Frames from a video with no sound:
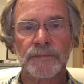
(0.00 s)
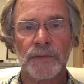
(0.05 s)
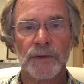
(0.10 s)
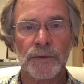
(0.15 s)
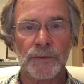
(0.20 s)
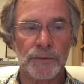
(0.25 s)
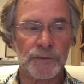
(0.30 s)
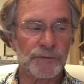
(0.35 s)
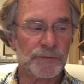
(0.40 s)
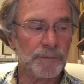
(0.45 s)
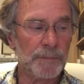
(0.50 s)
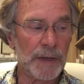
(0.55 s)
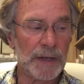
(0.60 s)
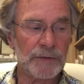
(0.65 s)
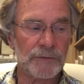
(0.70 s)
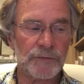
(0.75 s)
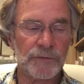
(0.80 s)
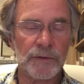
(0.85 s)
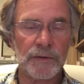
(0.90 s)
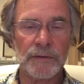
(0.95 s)
who is
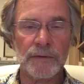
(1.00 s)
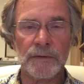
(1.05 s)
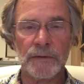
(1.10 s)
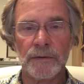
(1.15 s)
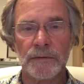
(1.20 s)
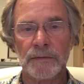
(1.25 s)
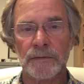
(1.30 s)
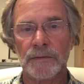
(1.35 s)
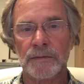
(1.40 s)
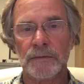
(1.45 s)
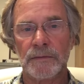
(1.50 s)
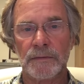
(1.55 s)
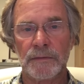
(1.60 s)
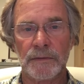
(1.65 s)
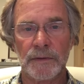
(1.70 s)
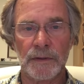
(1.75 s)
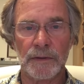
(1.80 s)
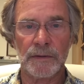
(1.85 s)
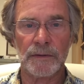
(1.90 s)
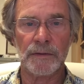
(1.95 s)
mentioned
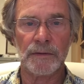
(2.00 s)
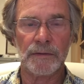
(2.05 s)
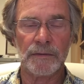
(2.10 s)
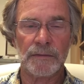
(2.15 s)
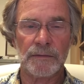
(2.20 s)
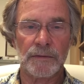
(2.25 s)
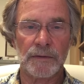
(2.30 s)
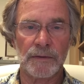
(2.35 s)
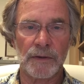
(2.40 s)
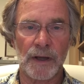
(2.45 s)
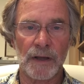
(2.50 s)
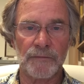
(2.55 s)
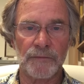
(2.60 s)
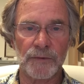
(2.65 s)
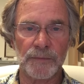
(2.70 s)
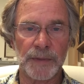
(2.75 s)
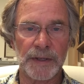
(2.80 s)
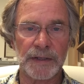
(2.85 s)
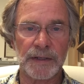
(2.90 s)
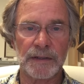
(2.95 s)
in the
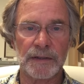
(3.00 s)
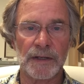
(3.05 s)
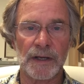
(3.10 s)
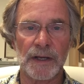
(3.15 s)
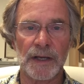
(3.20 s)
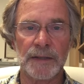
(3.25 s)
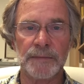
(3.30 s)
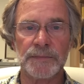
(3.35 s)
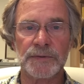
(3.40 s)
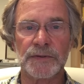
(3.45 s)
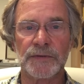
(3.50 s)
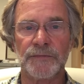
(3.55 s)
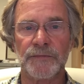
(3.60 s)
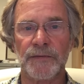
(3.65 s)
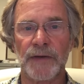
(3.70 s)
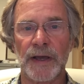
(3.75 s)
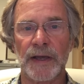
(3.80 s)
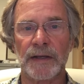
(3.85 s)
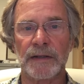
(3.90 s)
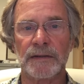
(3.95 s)
novel many times. In
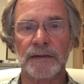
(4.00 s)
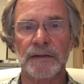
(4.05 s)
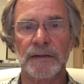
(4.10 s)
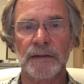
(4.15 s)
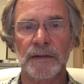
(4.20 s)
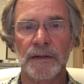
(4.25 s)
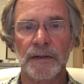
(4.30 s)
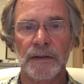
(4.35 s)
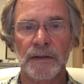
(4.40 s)
fact,